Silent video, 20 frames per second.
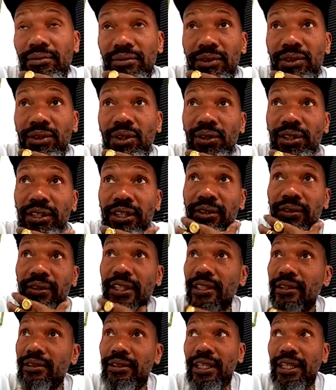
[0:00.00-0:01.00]
Totally agree.
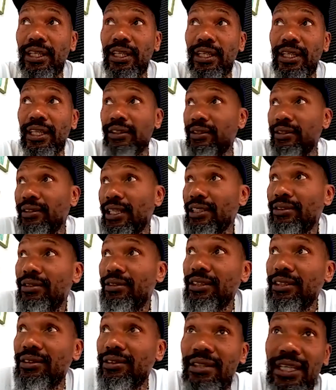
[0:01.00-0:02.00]
That's
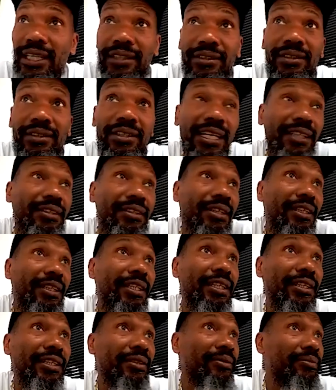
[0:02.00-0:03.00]
the
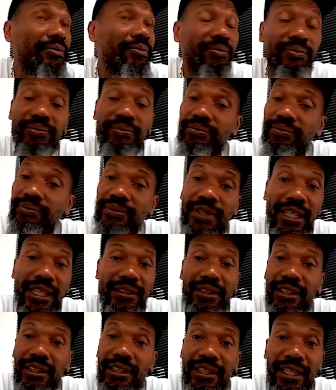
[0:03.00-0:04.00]
key. That's the
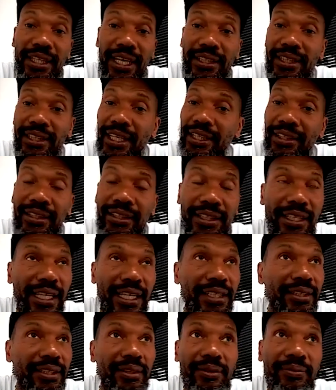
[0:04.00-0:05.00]
key at the end of the day.